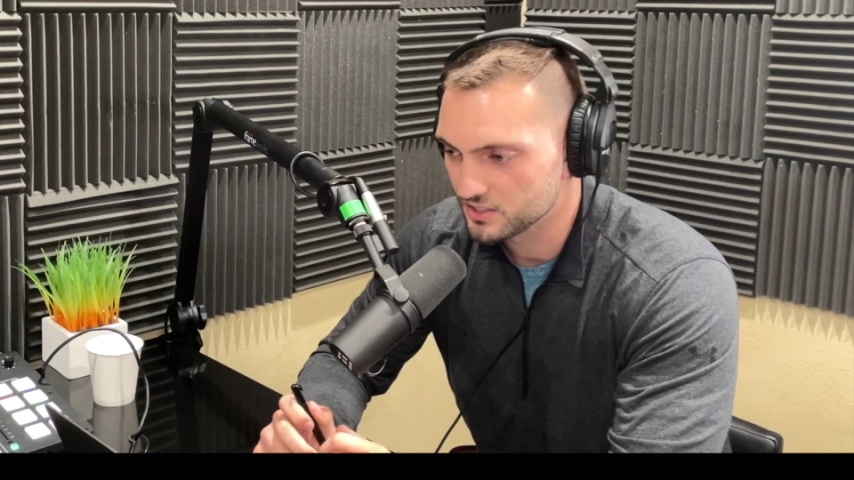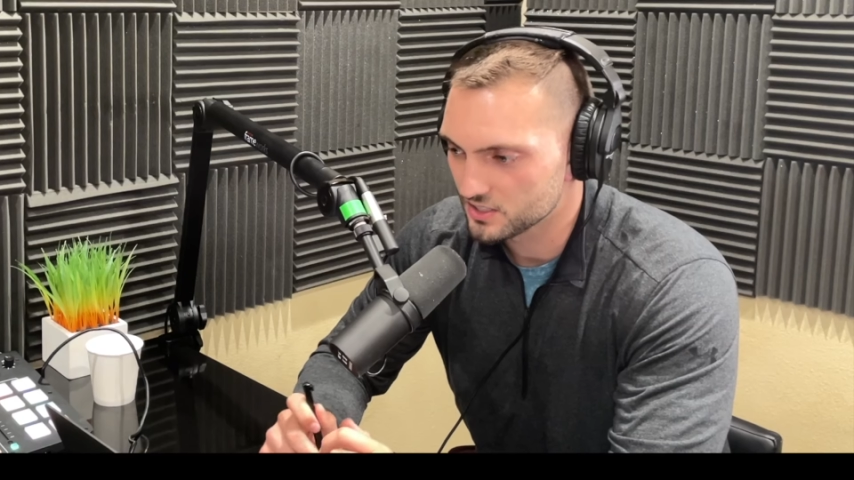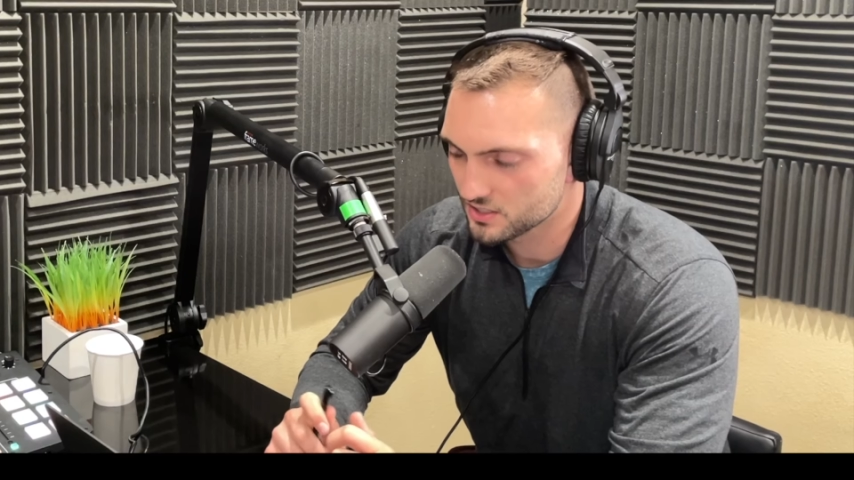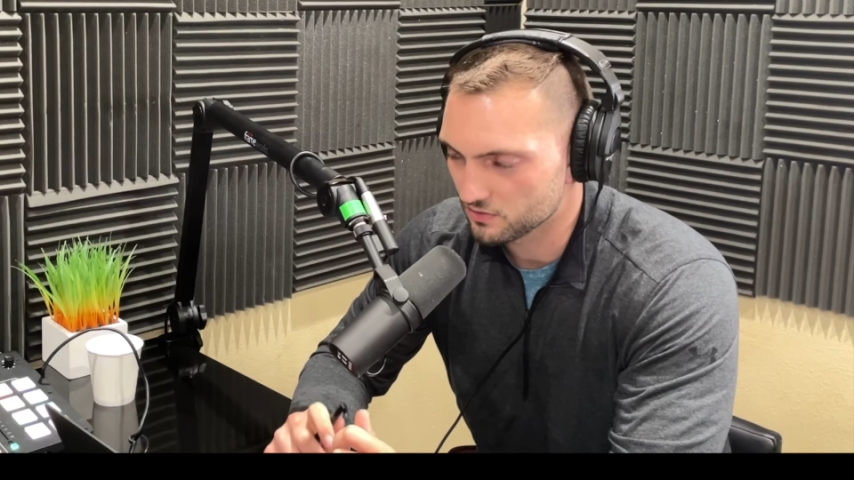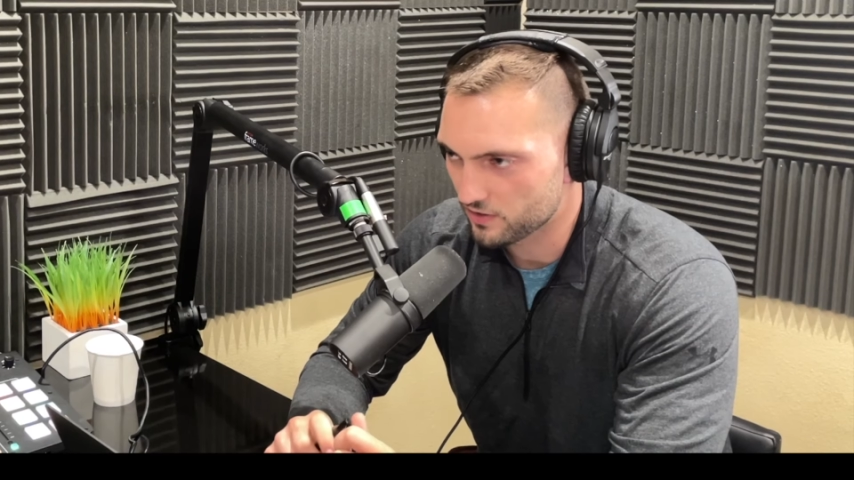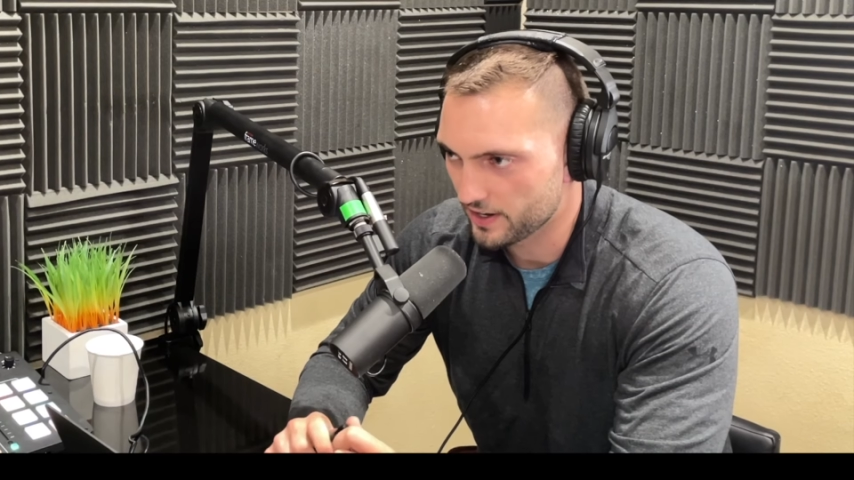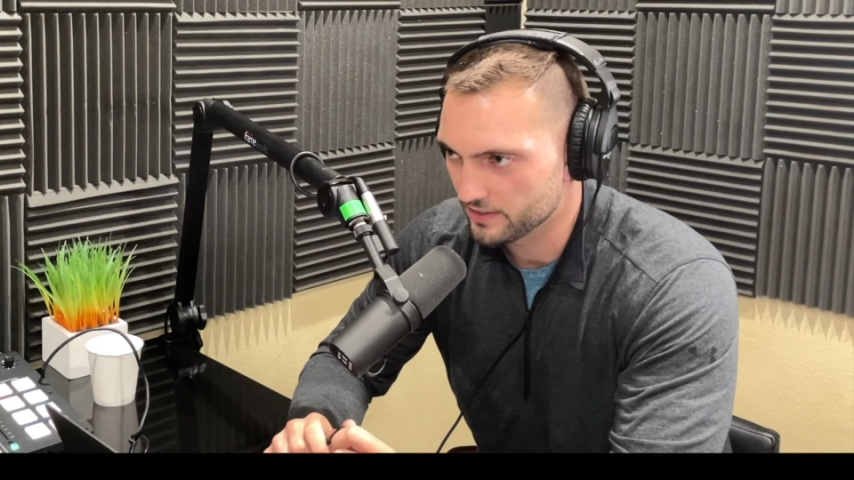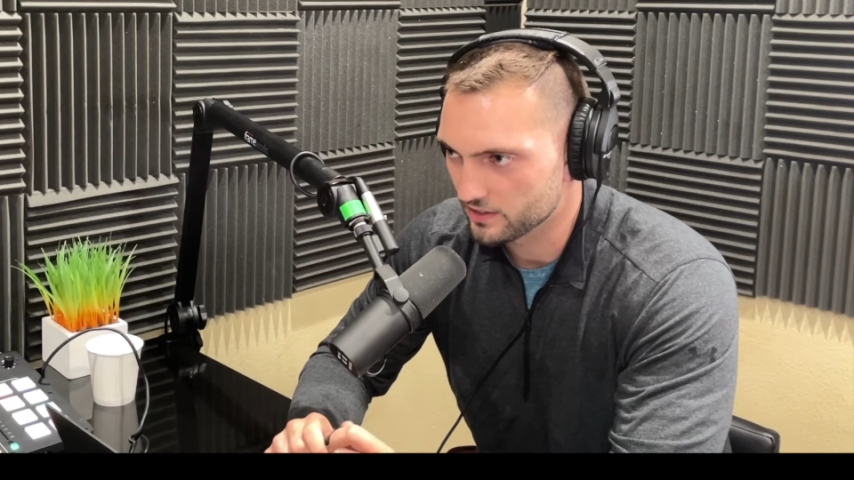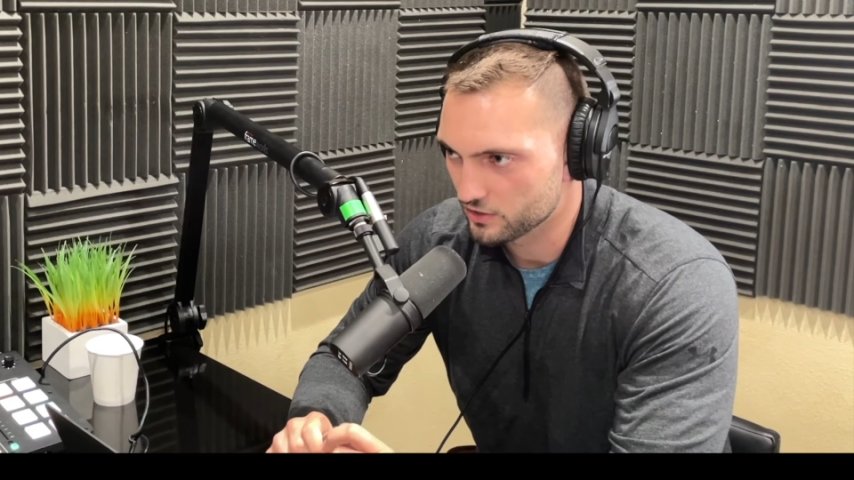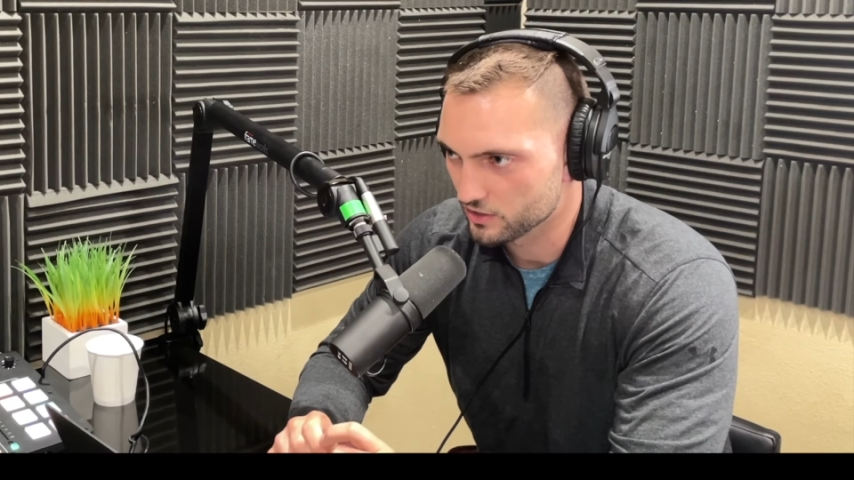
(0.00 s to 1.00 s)
is this a
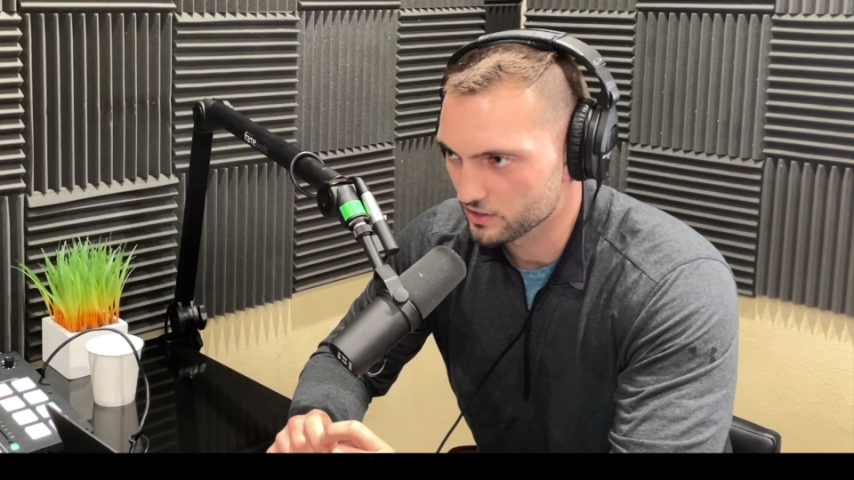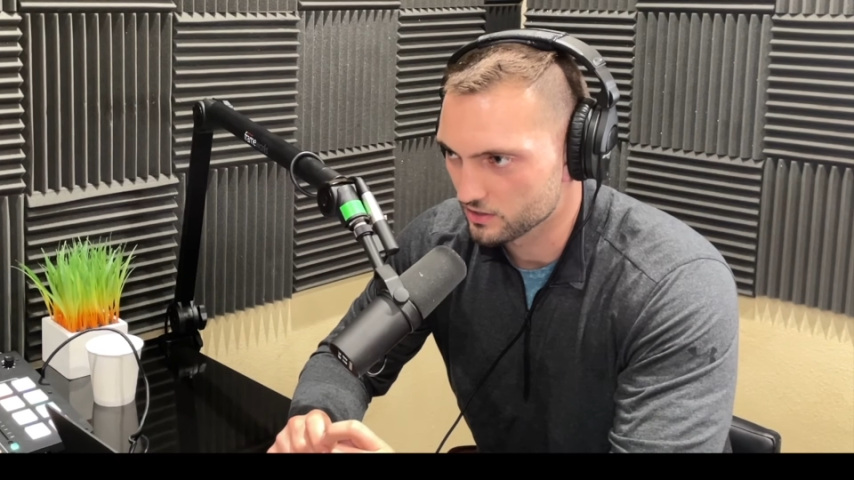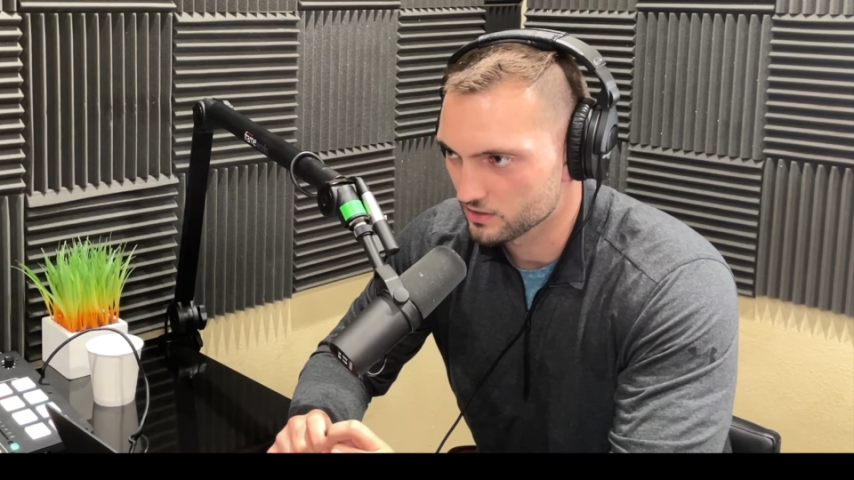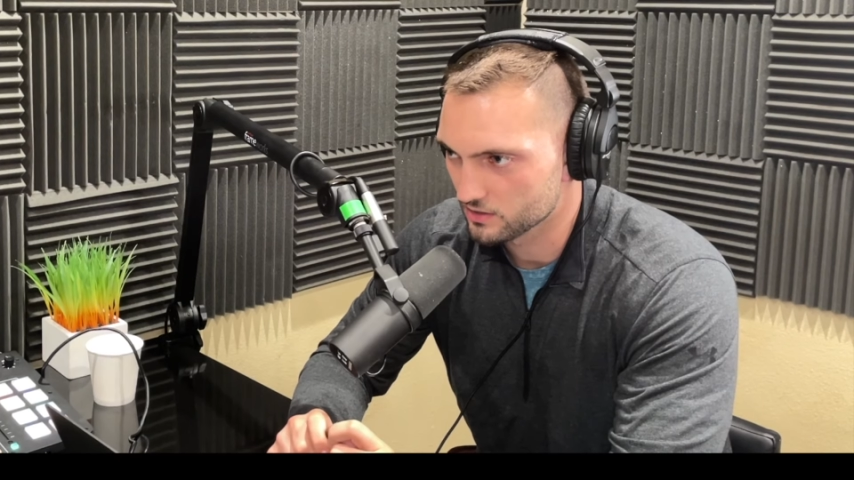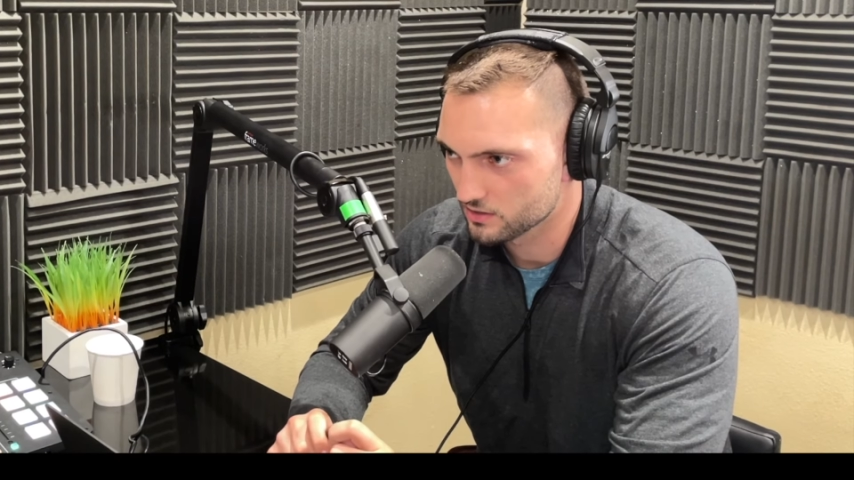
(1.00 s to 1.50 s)
fight that you're